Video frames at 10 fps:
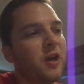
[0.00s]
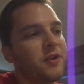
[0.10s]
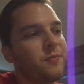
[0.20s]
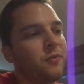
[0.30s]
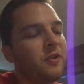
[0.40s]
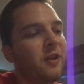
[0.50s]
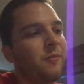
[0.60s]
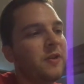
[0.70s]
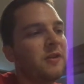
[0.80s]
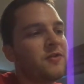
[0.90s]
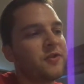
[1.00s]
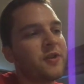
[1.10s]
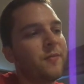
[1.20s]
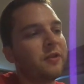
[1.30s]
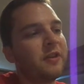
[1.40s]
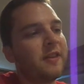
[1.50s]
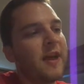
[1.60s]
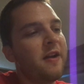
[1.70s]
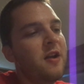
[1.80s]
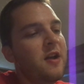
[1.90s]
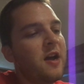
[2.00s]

possible LPs or something like that.